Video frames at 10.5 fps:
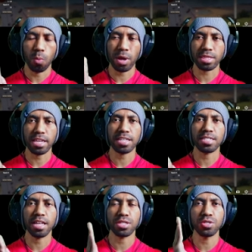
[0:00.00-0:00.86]
what
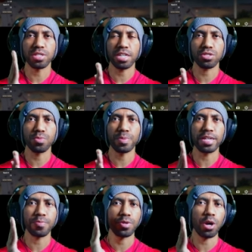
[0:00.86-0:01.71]
things that you need to
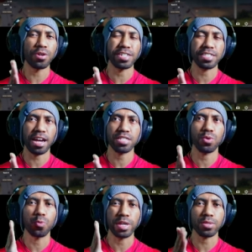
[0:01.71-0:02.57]
be prioritized
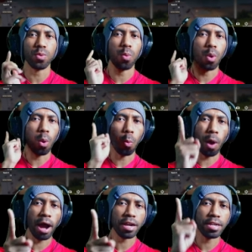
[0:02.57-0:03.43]
with
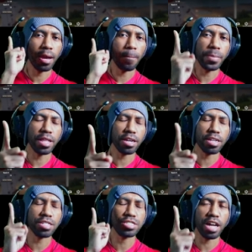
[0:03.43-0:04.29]
1
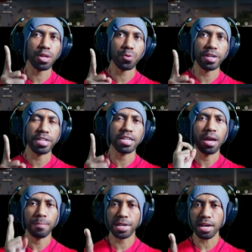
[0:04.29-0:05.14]
million shell credit
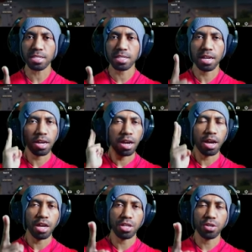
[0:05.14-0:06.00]
because
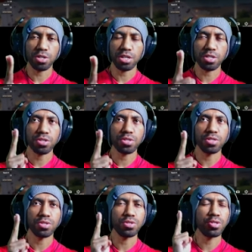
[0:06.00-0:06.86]
you
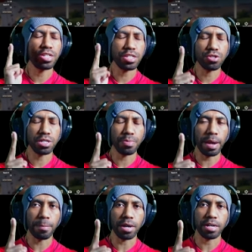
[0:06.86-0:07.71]
you need to
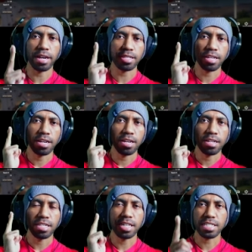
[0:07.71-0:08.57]
remember that
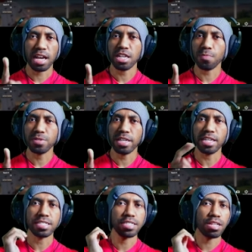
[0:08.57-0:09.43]
this kind of
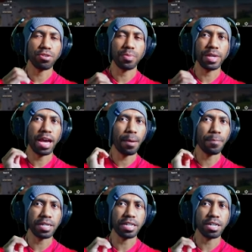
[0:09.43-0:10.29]
thing is not going to be
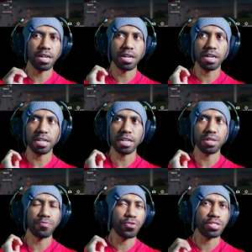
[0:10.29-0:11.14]
happening uh,
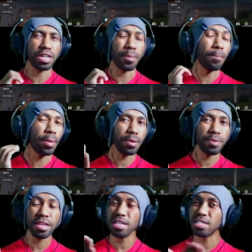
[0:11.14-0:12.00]
in future.
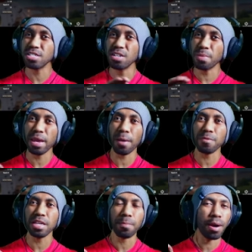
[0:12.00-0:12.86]
Maybe it's going to be
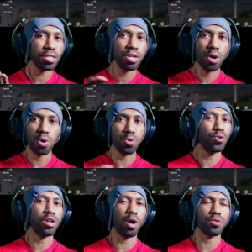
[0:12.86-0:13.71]
happening, but
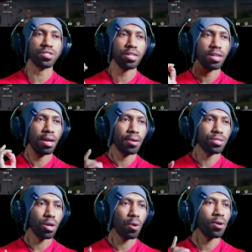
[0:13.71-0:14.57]
who knows?
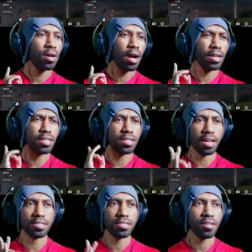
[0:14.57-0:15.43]
So I think
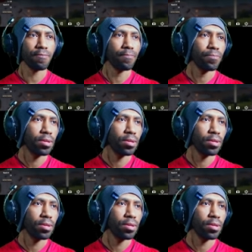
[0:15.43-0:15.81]
that's it.